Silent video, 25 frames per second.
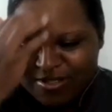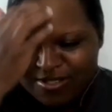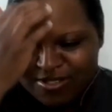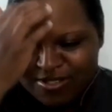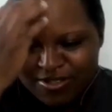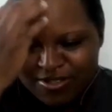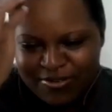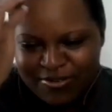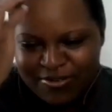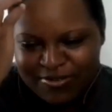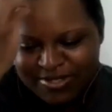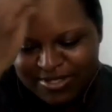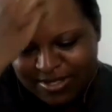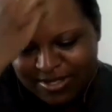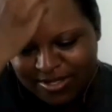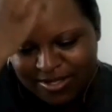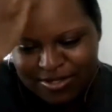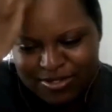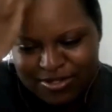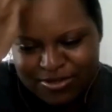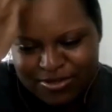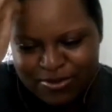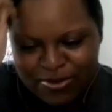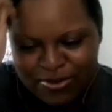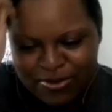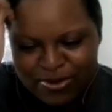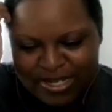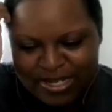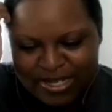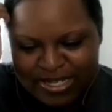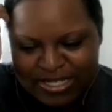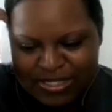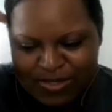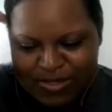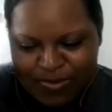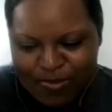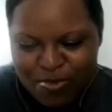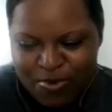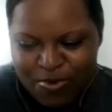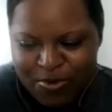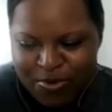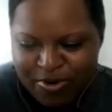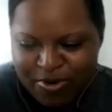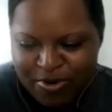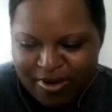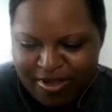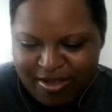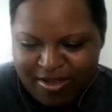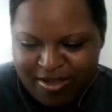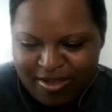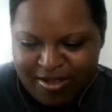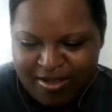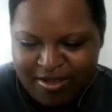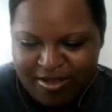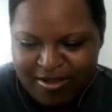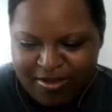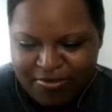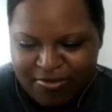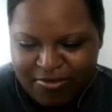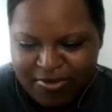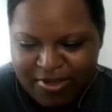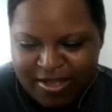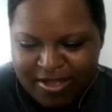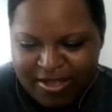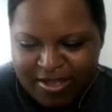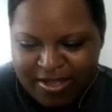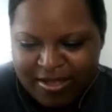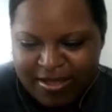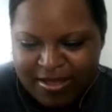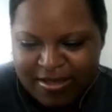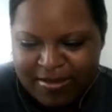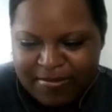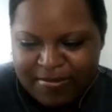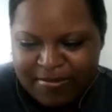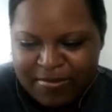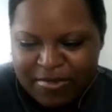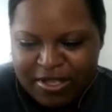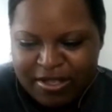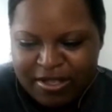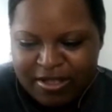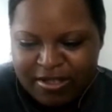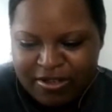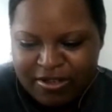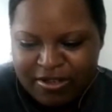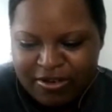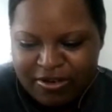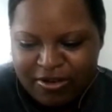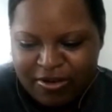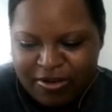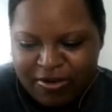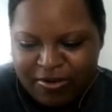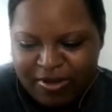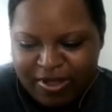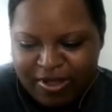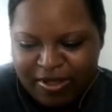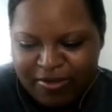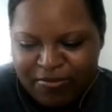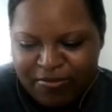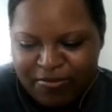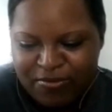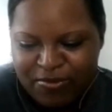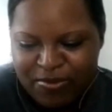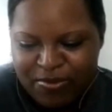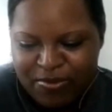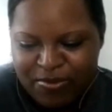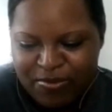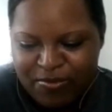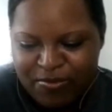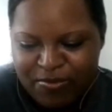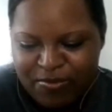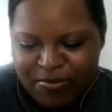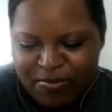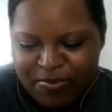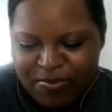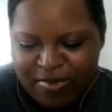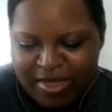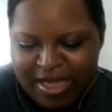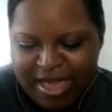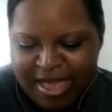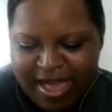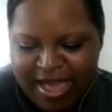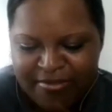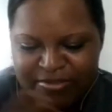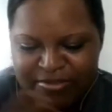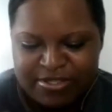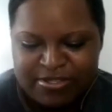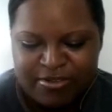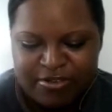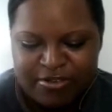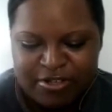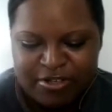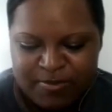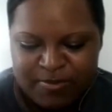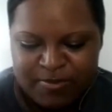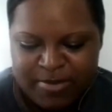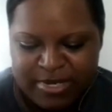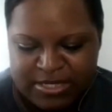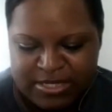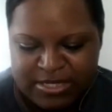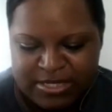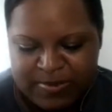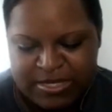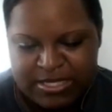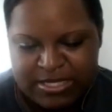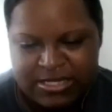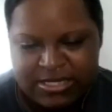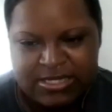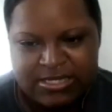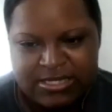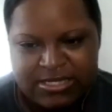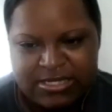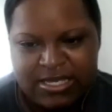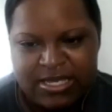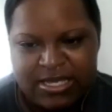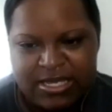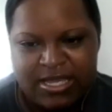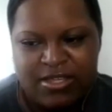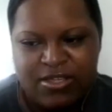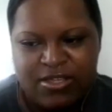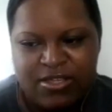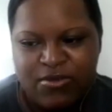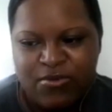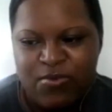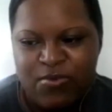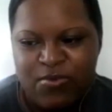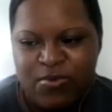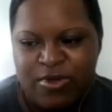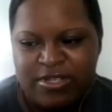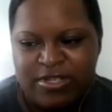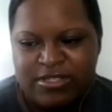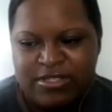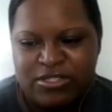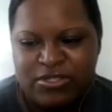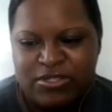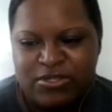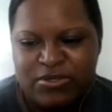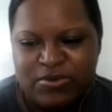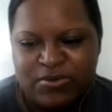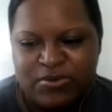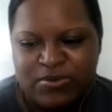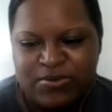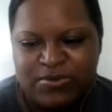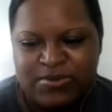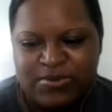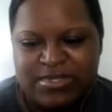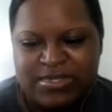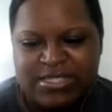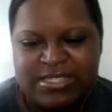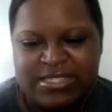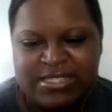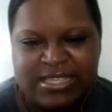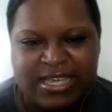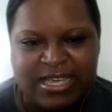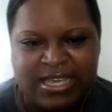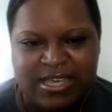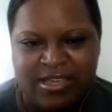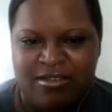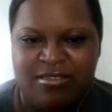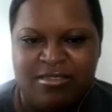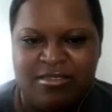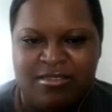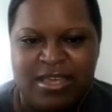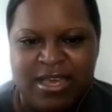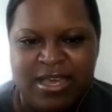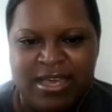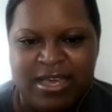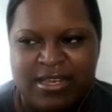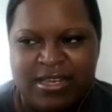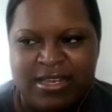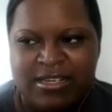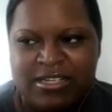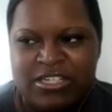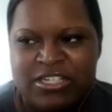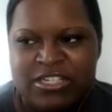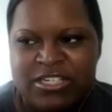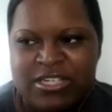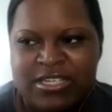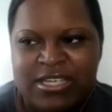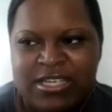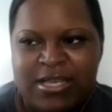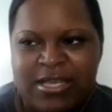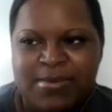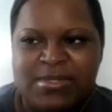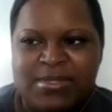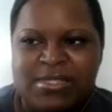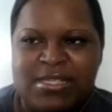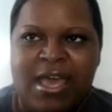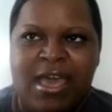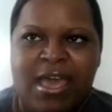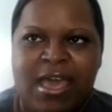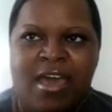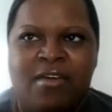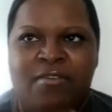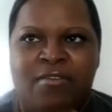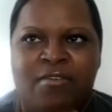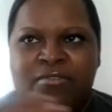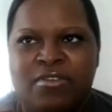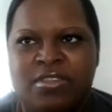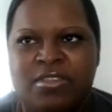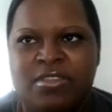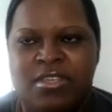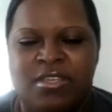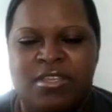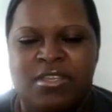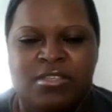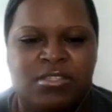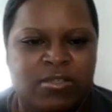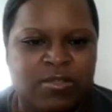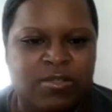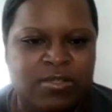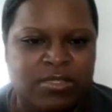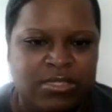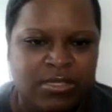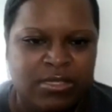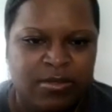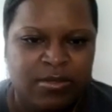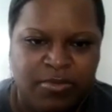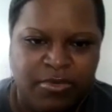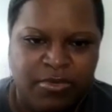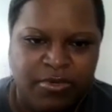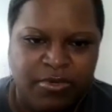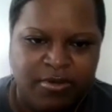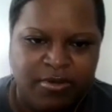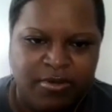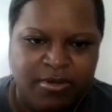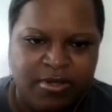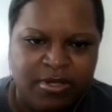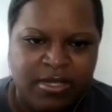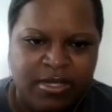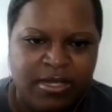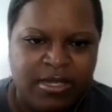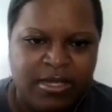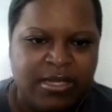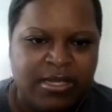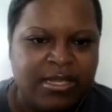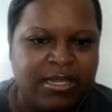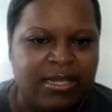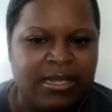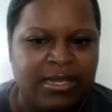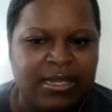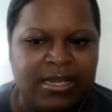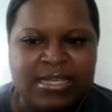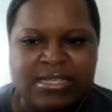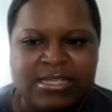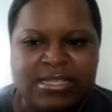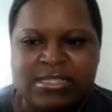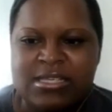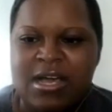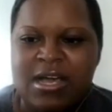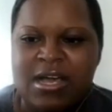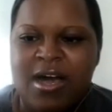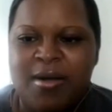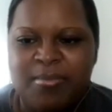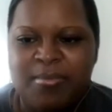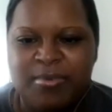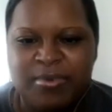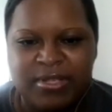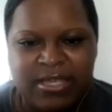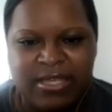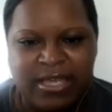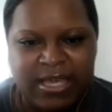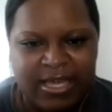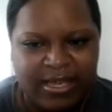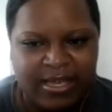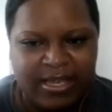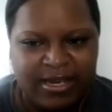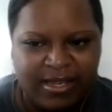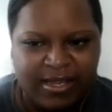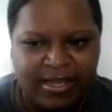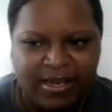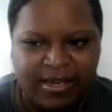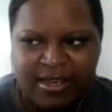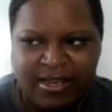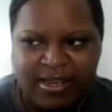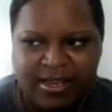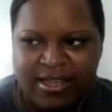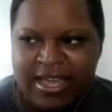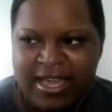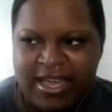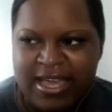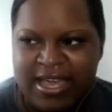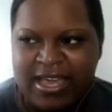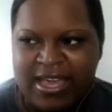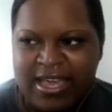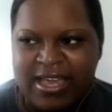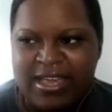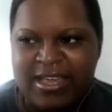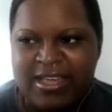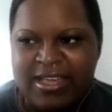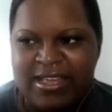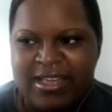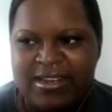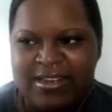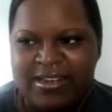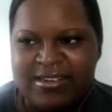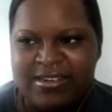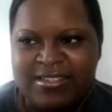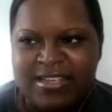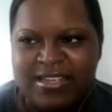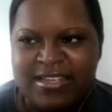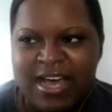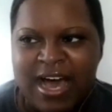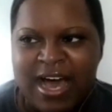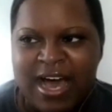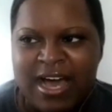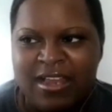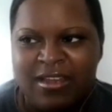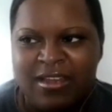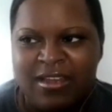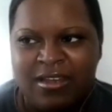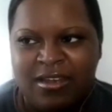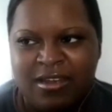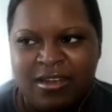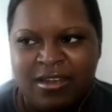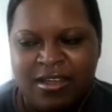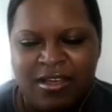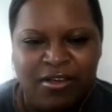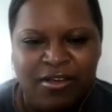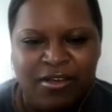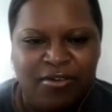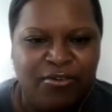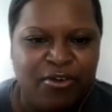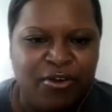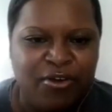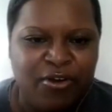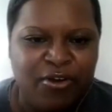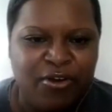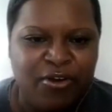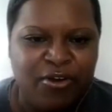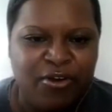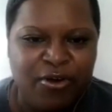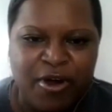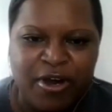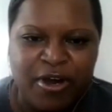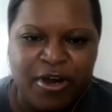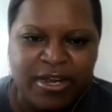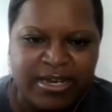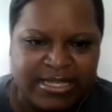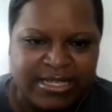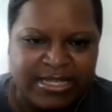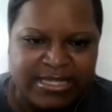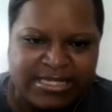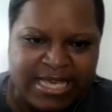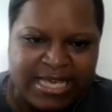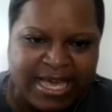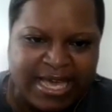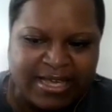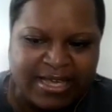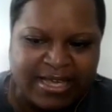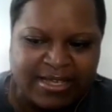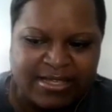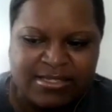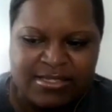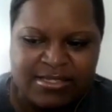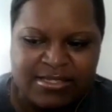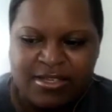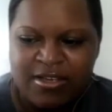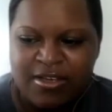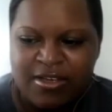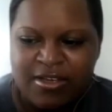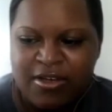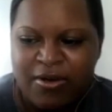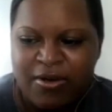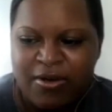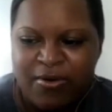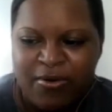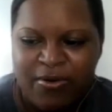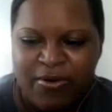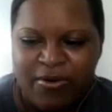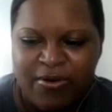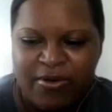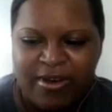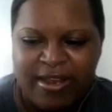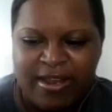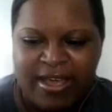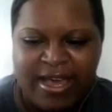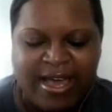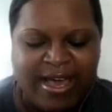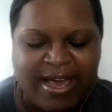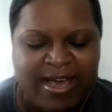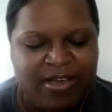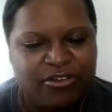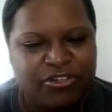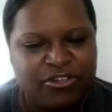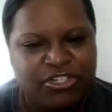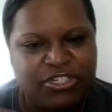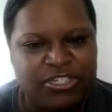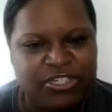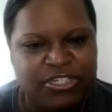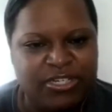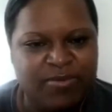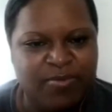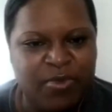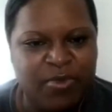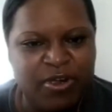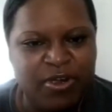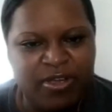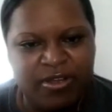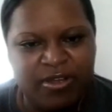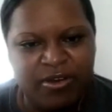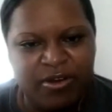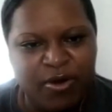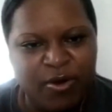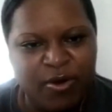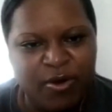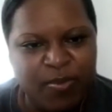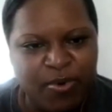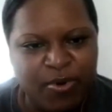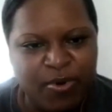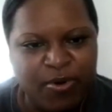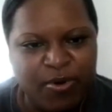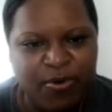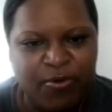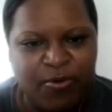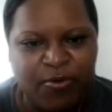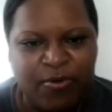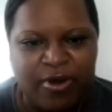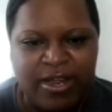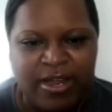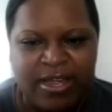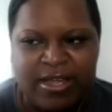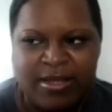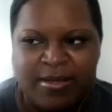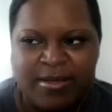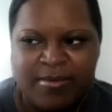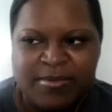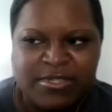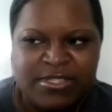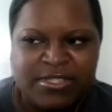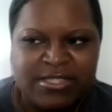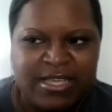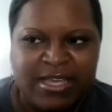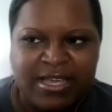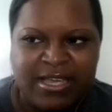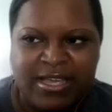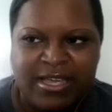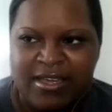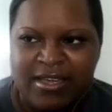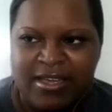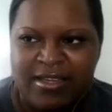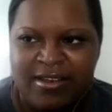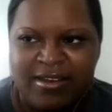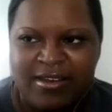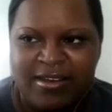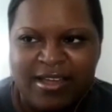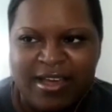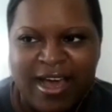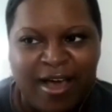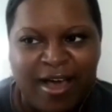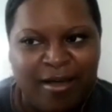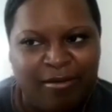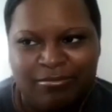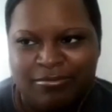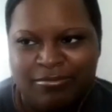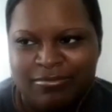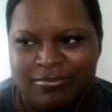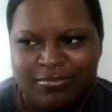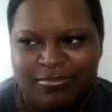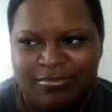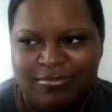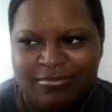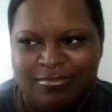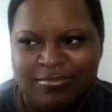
Serve Scale Soar, it's more of, you know, if you have a service-based business and you want to scale that, she keeps everything so simple, less complicated. And I love her marketing hacks on how she market her programs. And I'm